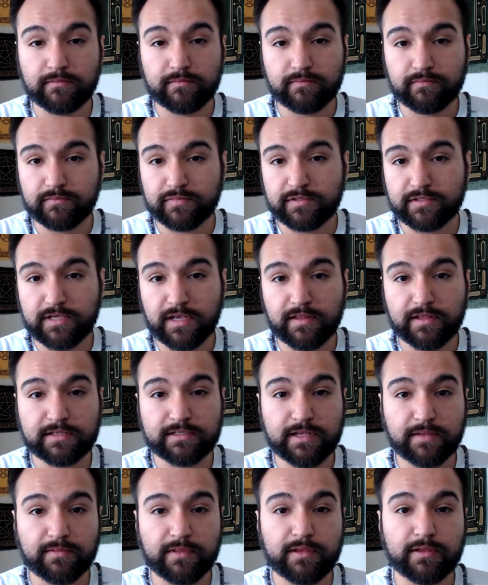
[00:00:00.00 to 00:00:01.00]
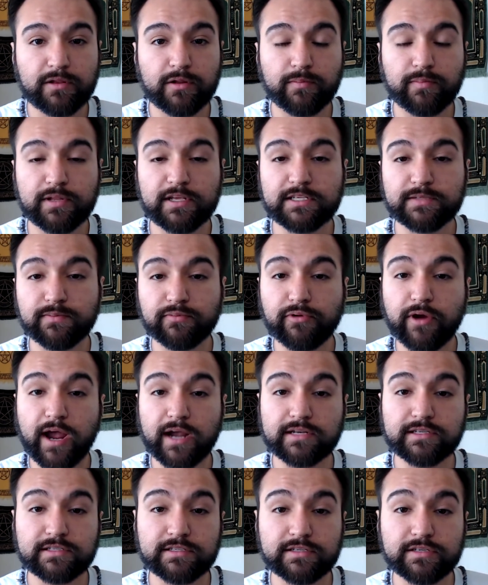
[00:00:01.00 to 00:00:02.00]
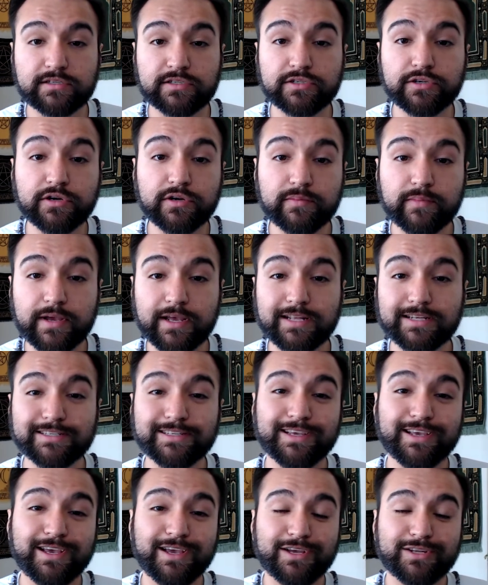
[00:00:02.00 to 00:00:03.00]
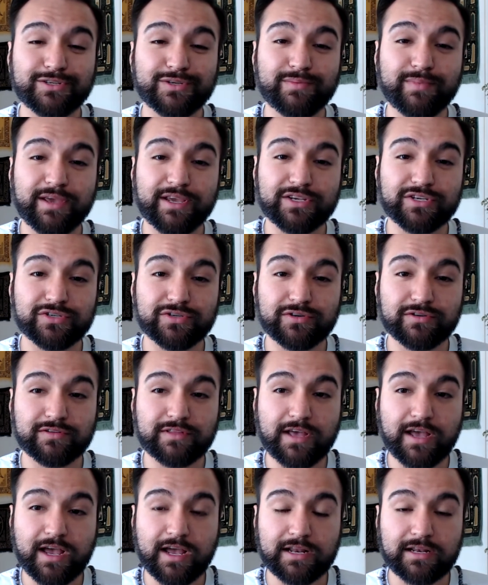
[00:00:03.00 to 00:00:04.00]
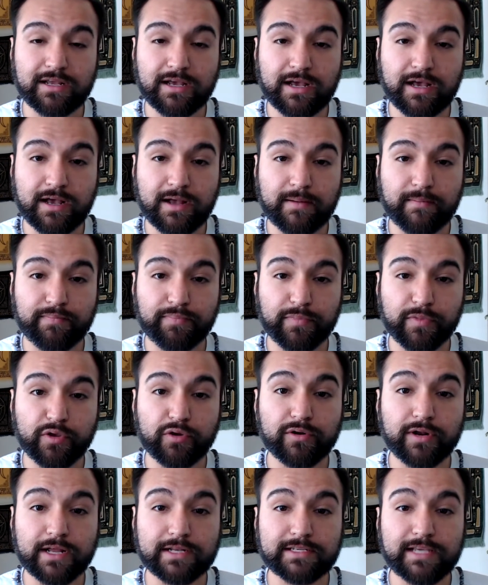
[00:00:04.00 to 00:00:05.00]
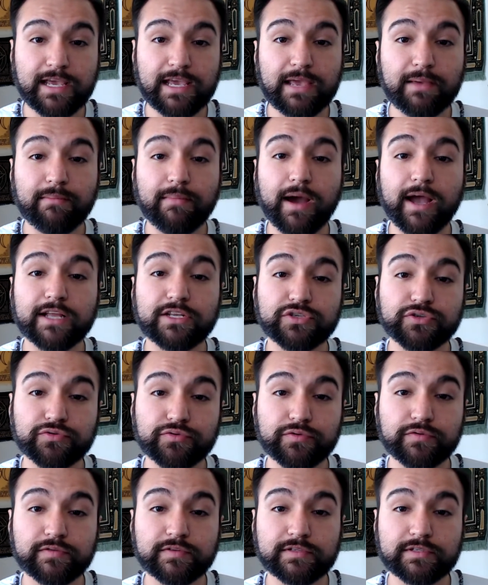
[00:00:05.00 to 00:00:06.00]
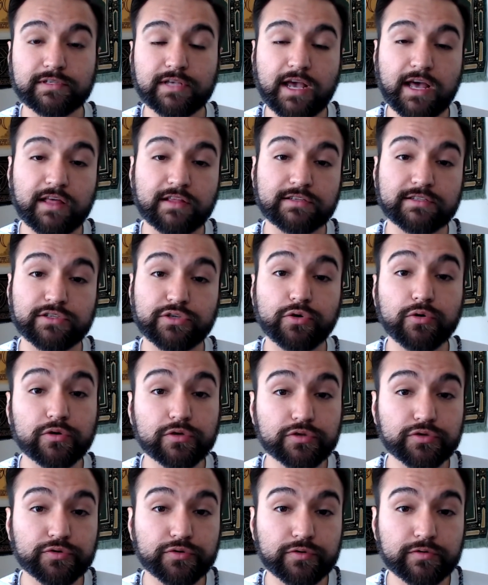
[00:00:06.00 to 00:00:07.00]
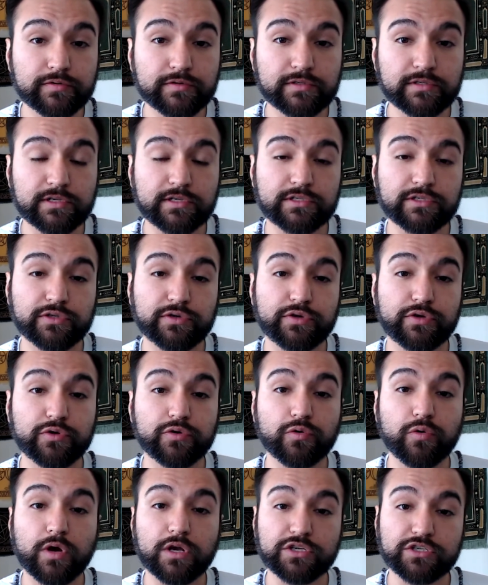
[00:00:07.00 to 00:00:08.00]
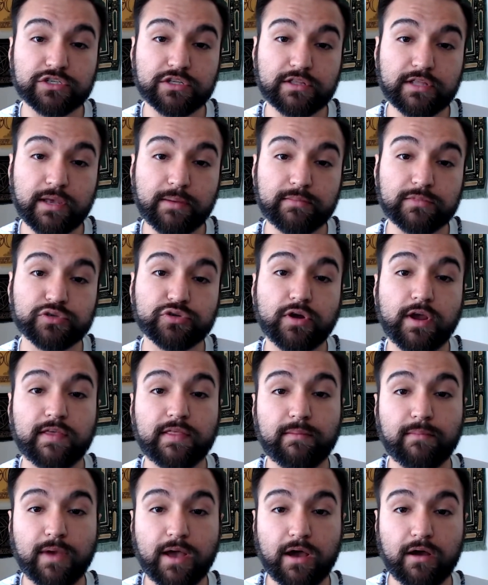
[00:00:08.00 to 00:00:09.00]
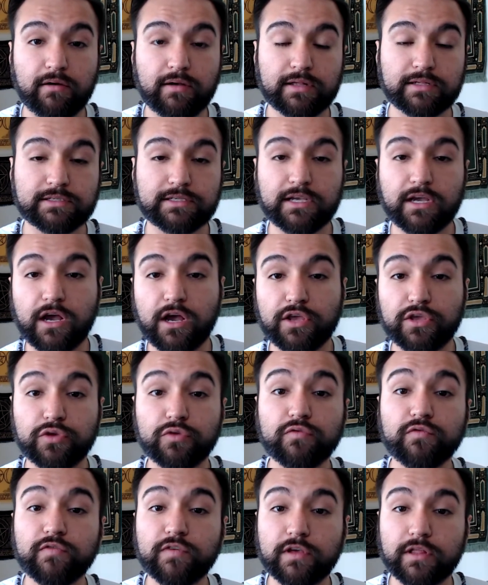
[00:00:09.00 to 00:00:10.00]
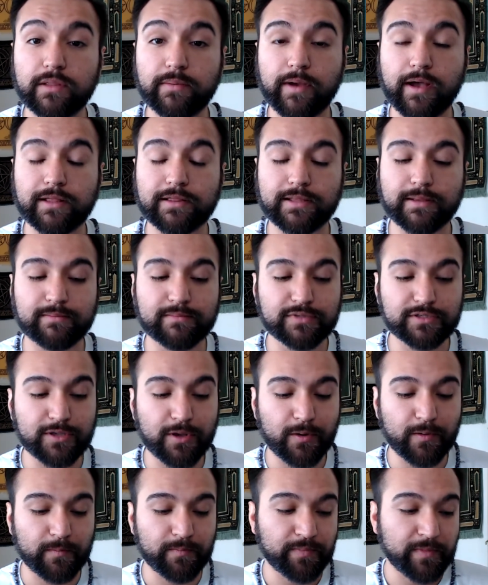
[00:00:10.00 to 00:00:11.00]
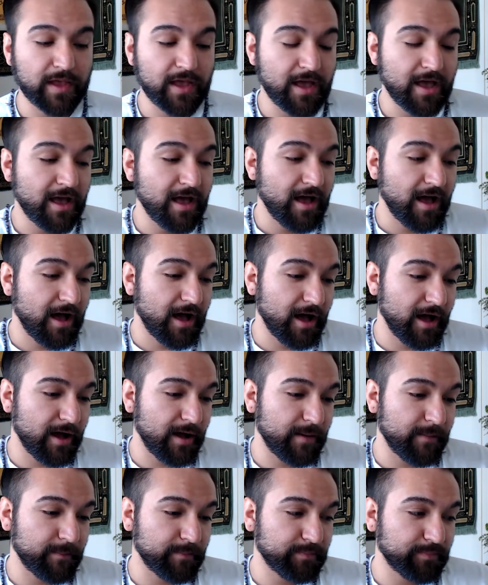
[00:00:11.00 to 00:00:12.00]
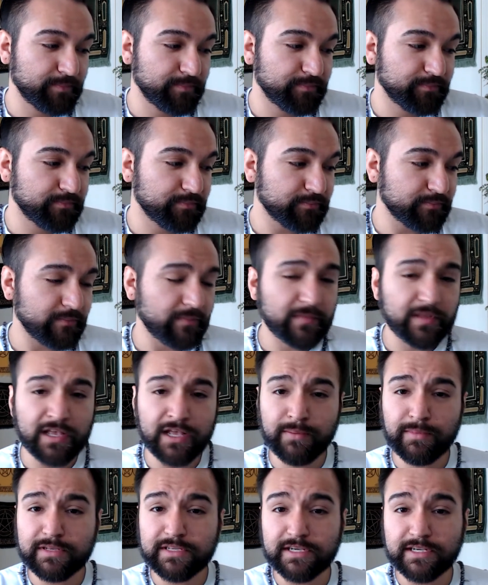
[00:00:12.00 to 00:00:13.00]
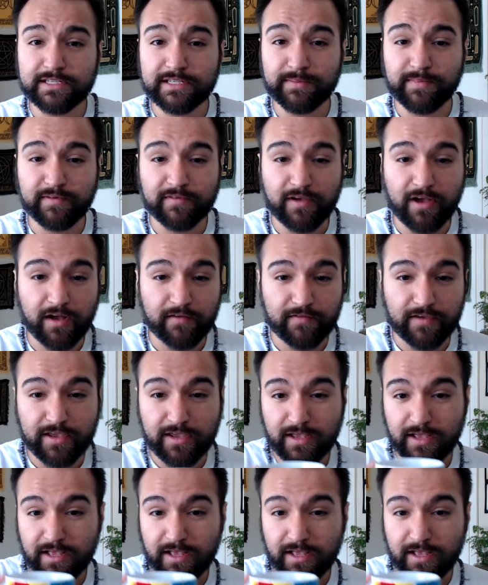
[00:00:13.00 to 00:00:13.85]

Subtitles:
say the same thing, please practice discernment to make sure that you're not taking my truths as your truths until you question them, try them out, and see how you feel about them. So um, let me take a sip of coffee.